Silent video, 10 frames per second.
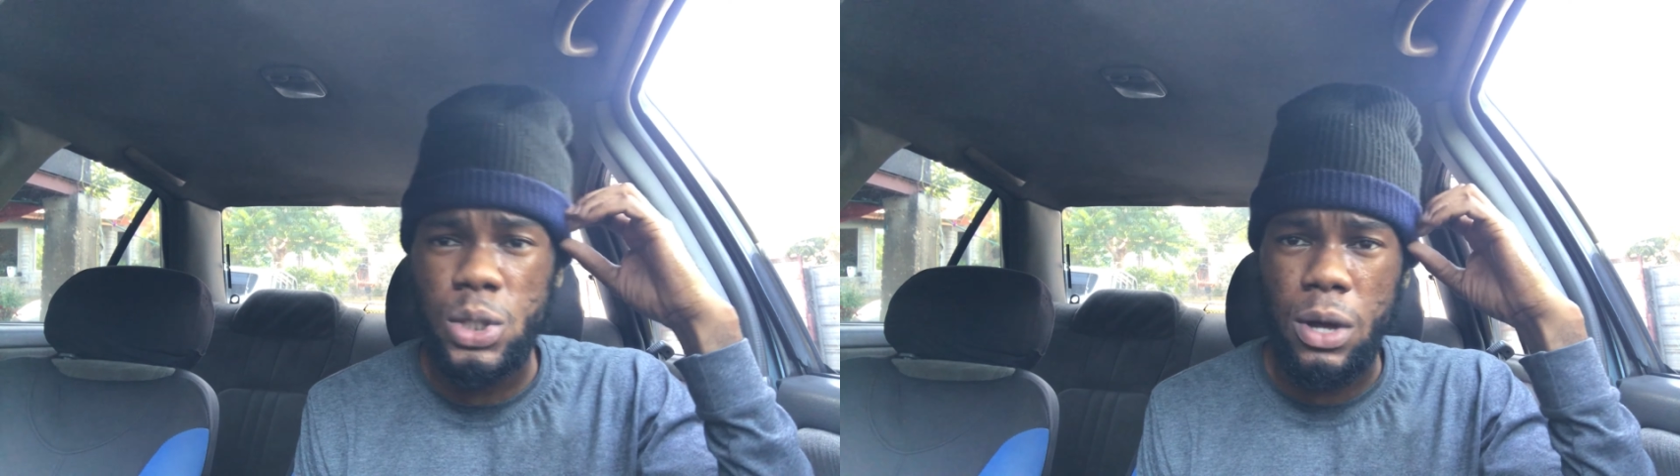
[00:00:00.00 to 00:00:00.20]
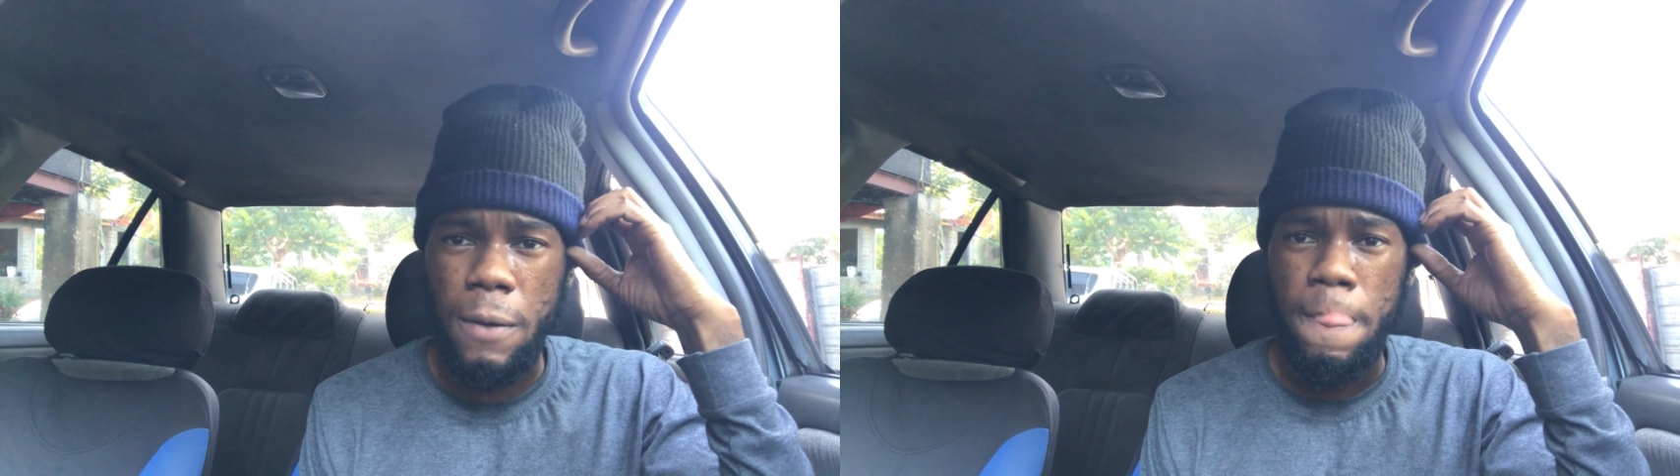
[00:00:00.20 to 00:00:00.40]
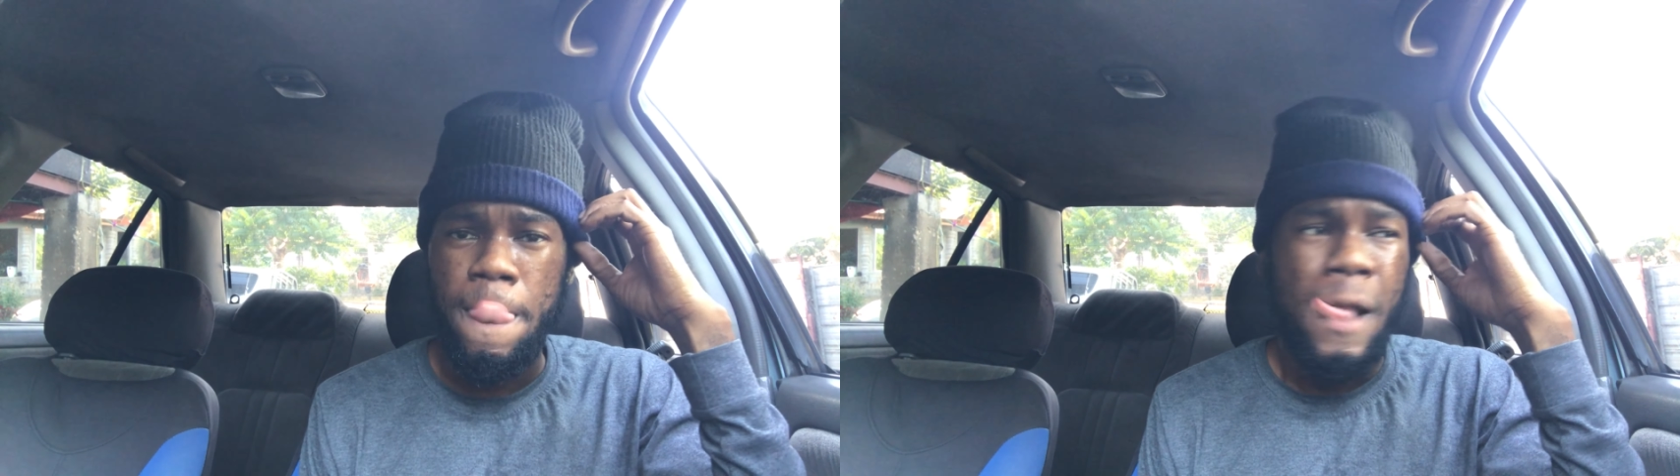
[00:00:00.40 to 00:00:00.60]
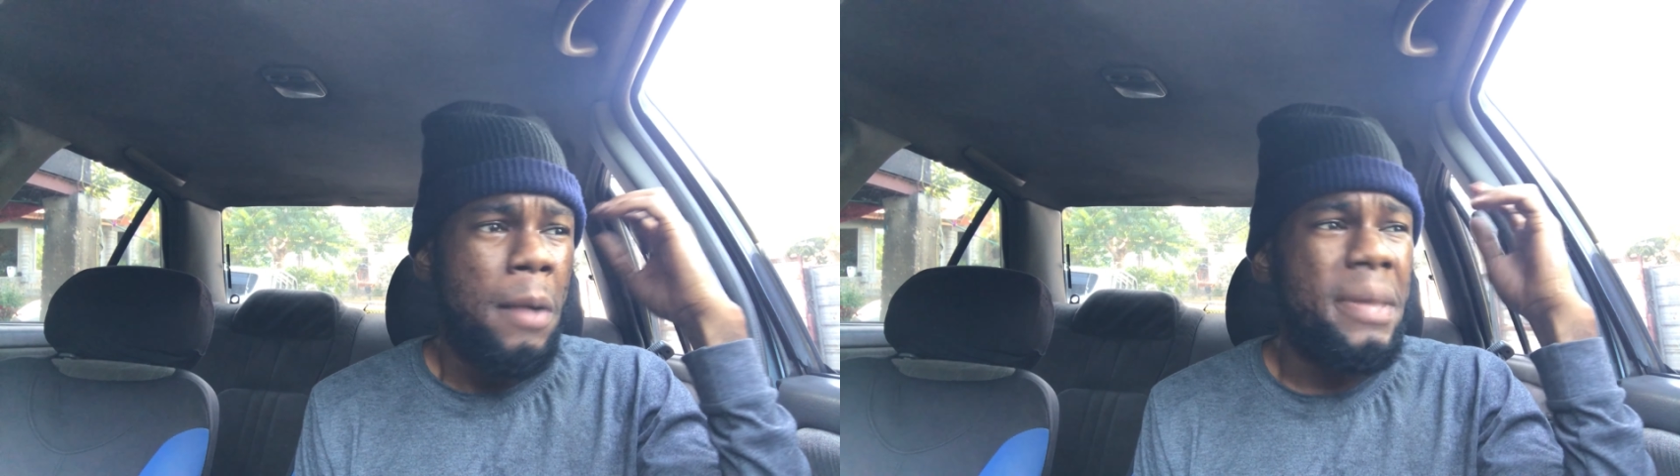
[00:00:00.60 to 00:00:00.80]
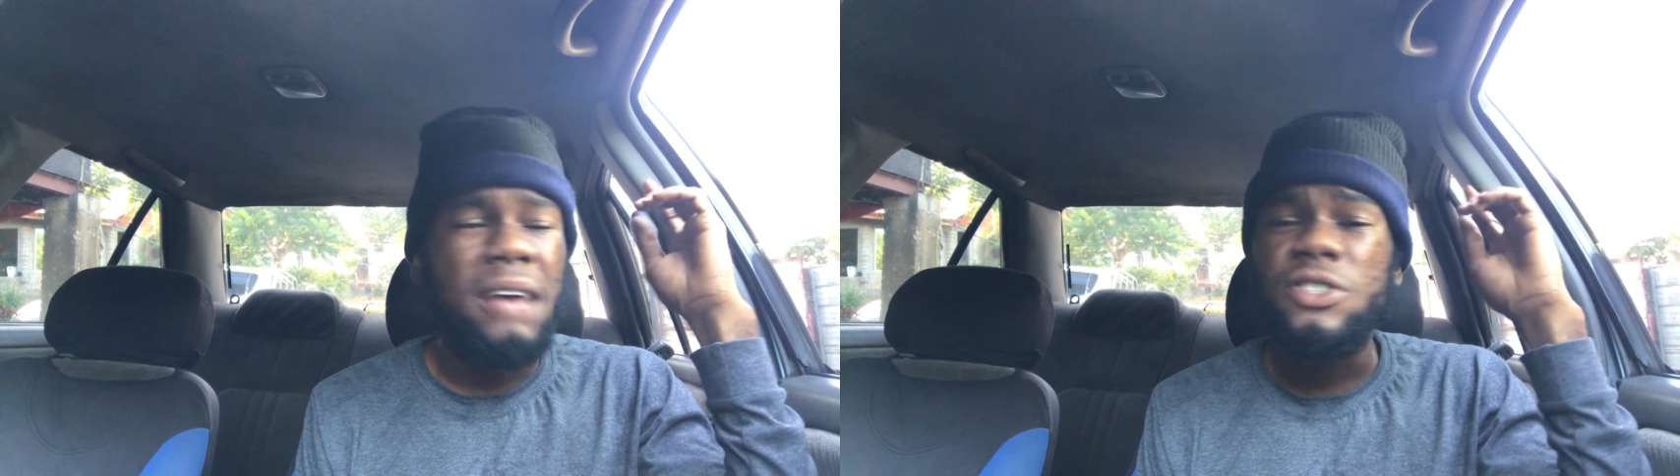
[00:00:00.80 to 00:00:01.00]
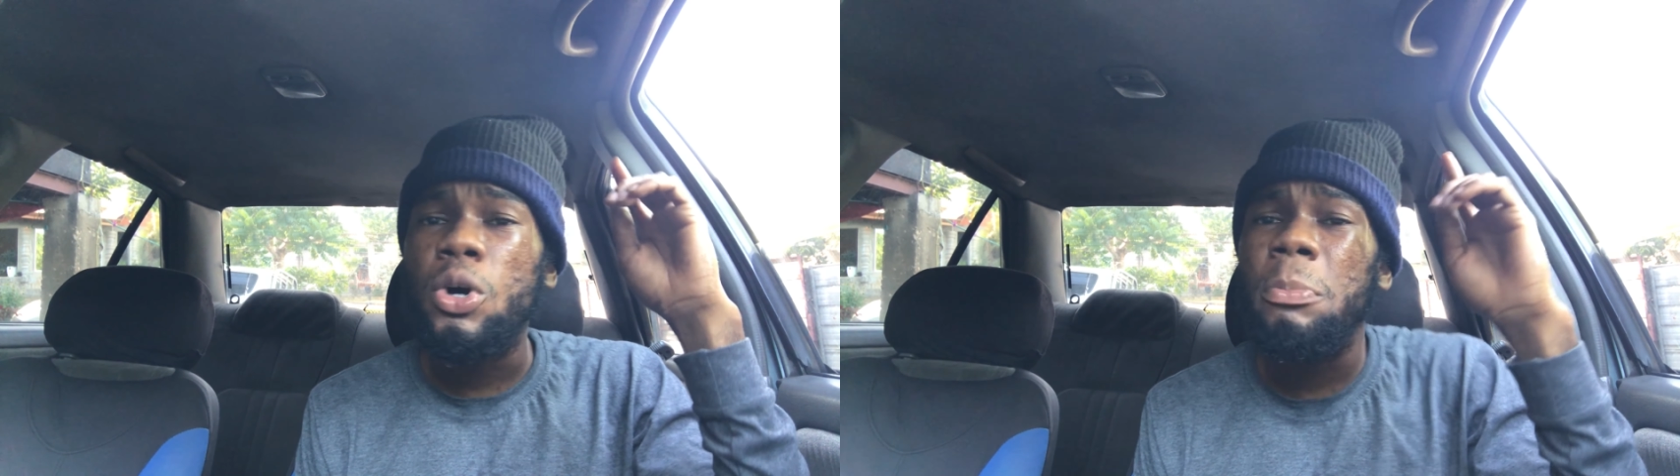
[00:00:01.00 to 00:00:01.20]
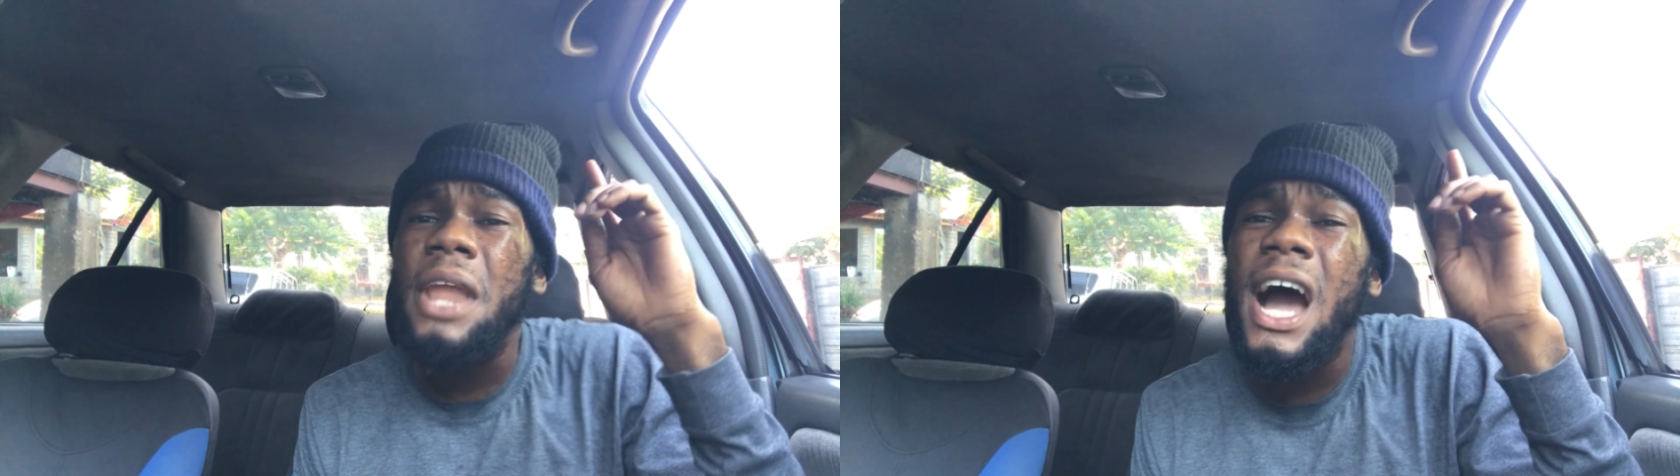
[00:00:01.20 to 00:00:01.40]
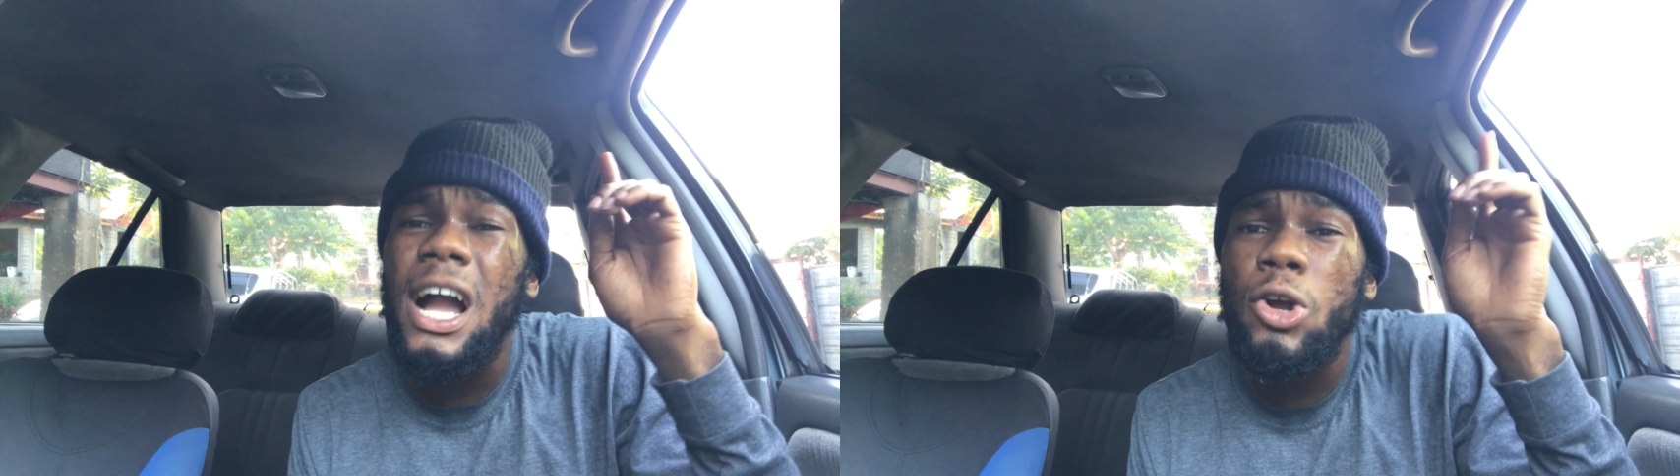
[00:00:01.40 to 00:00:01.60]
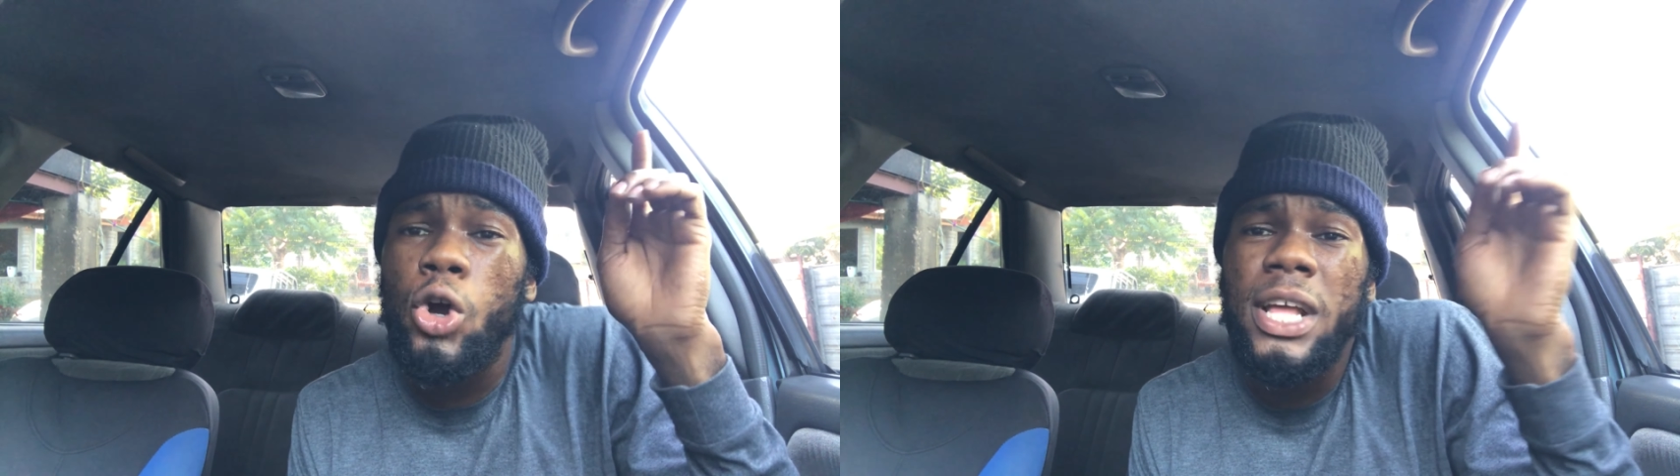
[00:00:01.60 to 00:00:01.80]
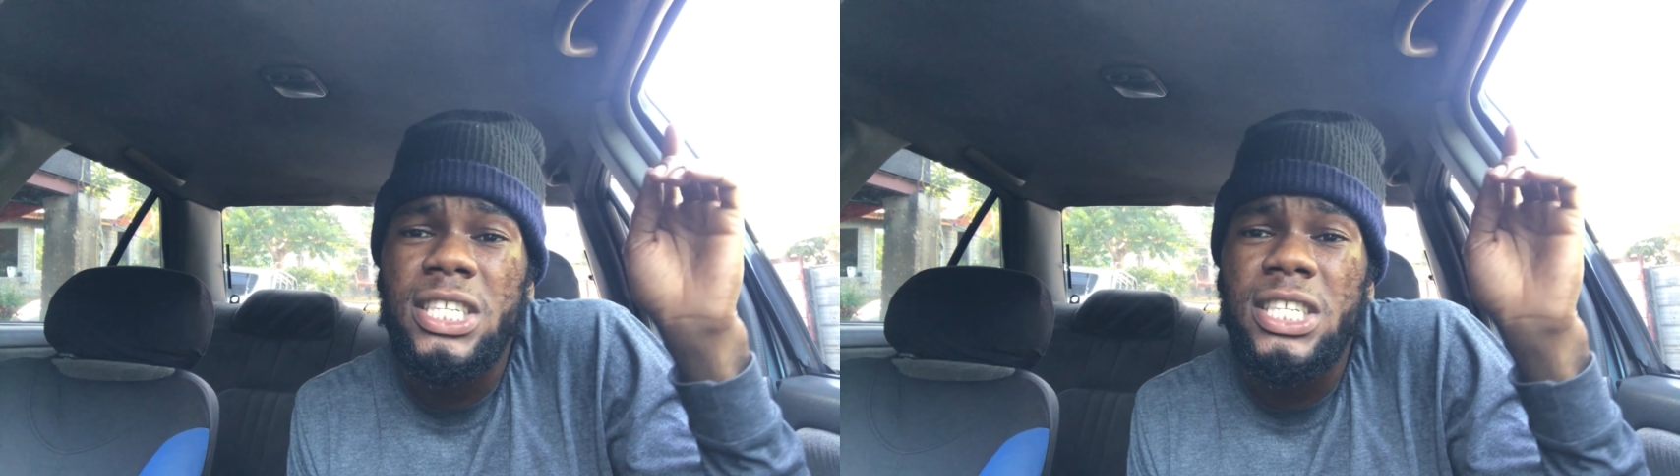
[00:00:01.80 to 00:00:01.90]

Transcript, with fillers: what? Me have some dog run here,